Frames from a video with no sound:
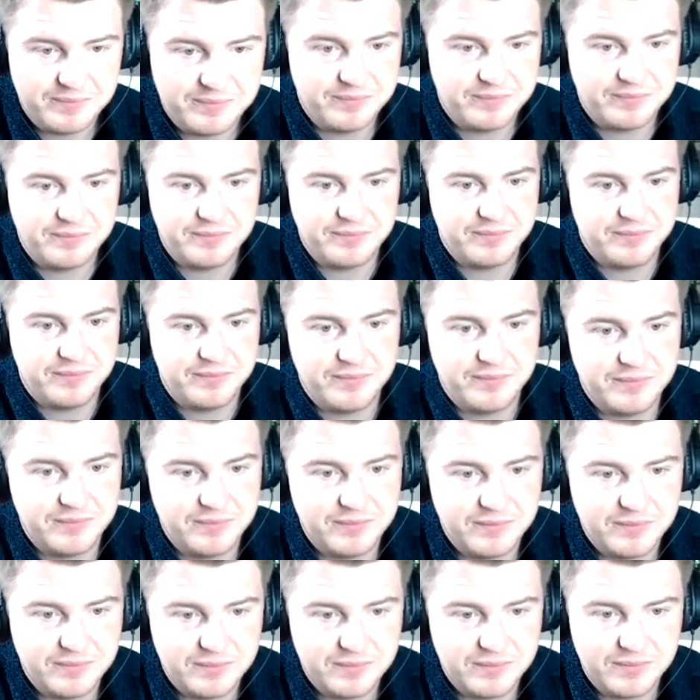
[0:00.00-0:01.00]

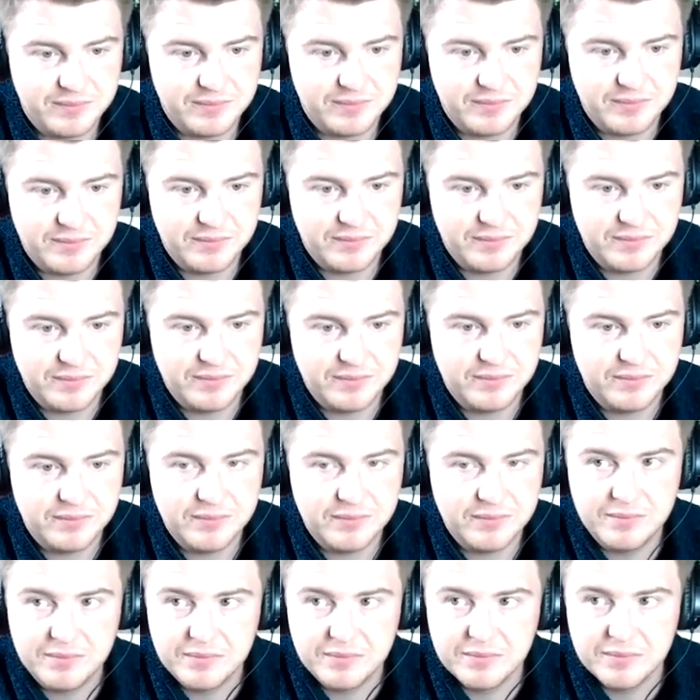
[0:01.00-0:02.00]

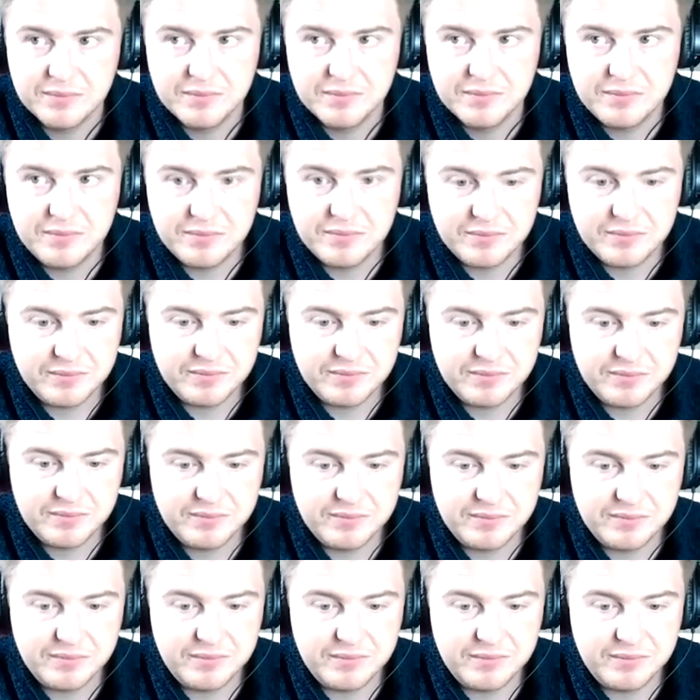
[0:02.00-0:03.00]

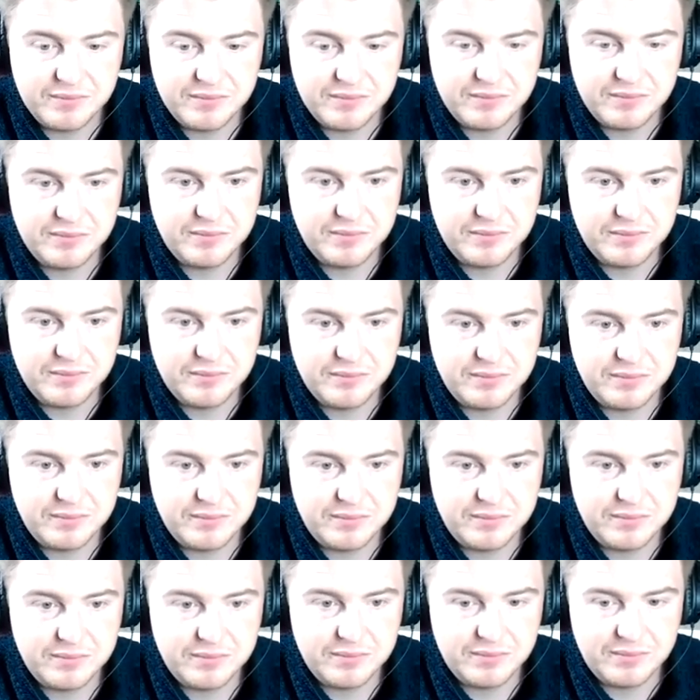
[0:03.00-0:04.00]

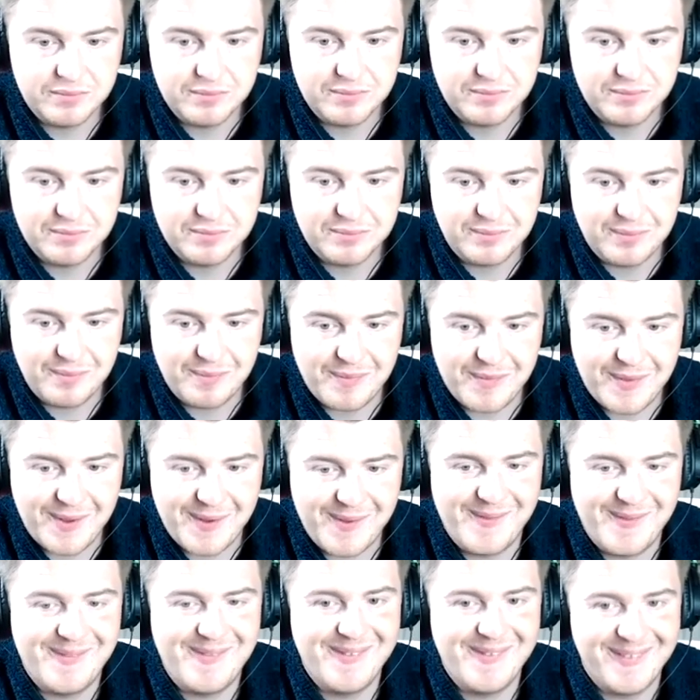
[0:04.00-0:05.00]

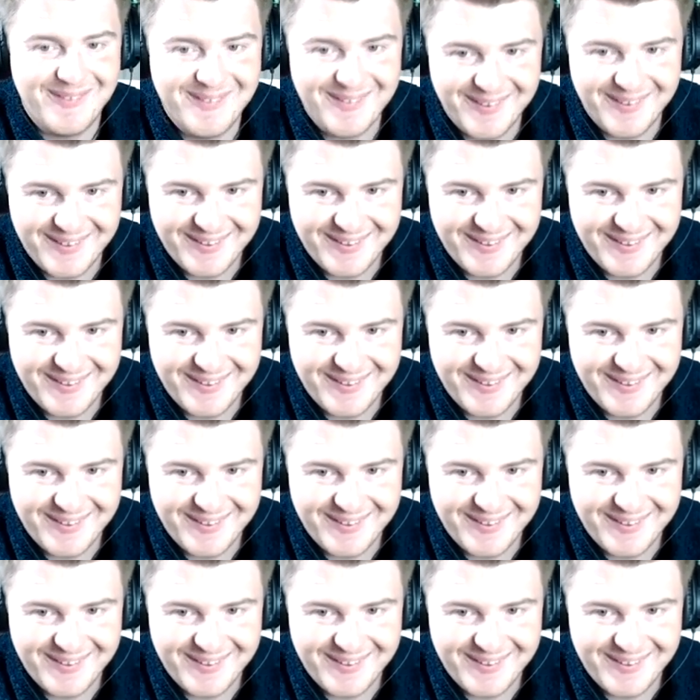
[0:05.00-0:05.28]
[no speech]